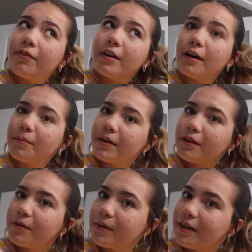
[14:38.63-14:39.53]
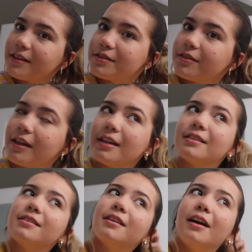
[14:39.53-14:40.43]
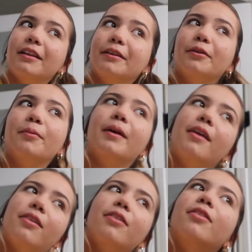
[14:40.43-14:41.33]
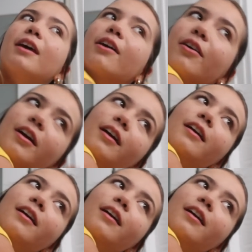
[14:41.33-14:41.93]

it up a little bit so that it's a little bit thicker.